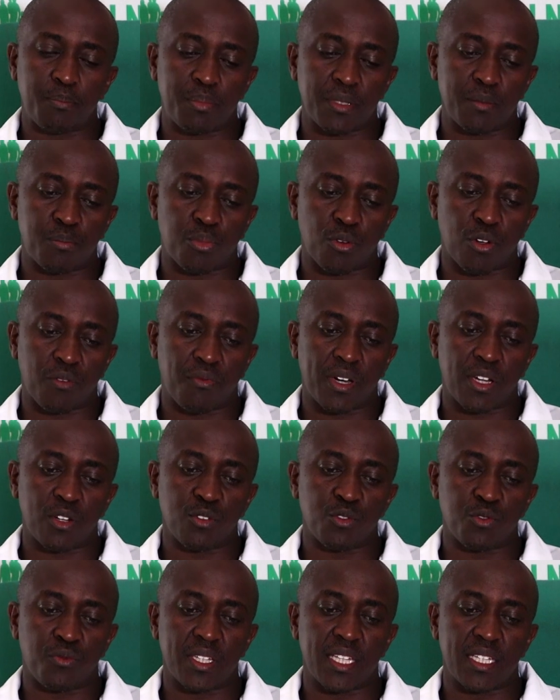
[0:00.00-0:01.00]
lipid profile,
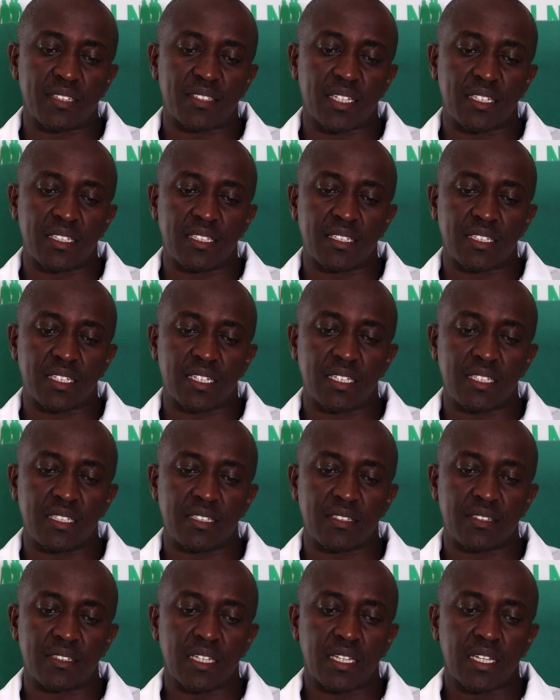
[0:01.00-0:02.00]
you find there's an
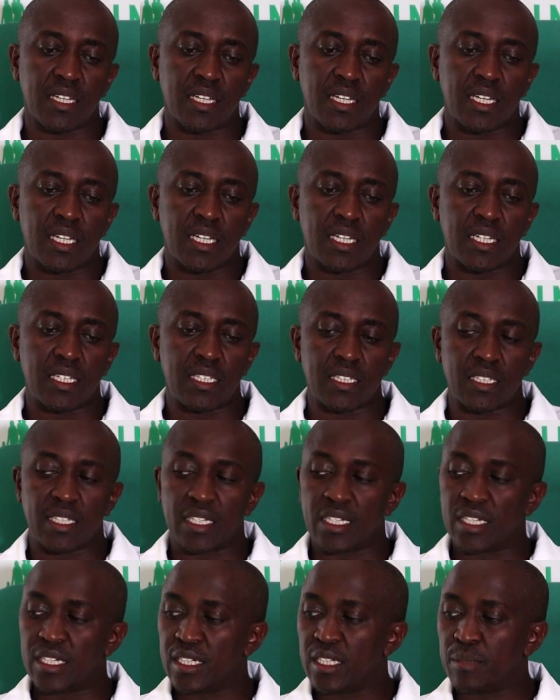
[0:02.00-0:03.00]
increase in
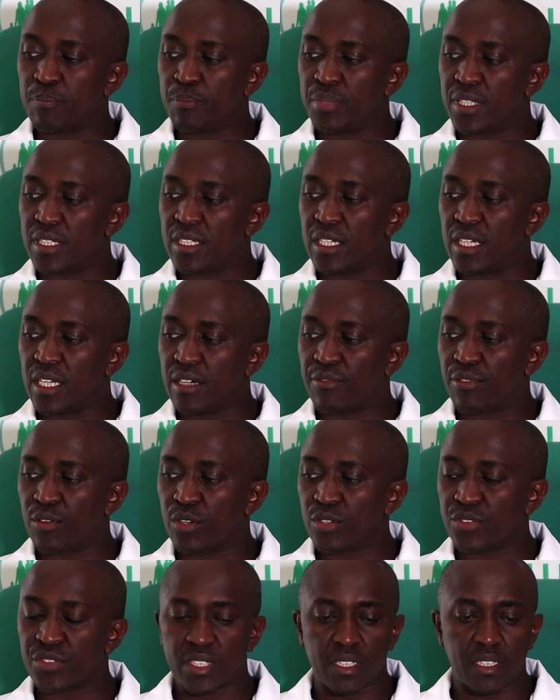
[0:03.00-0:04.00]
the lipid
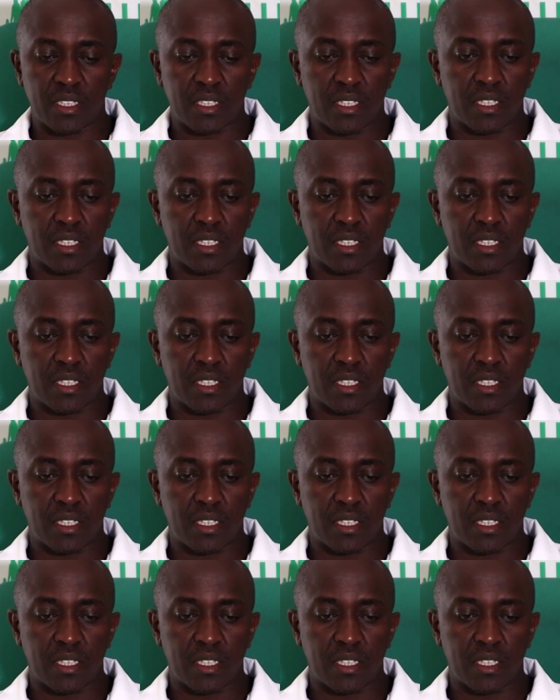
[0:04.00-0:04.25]
levels.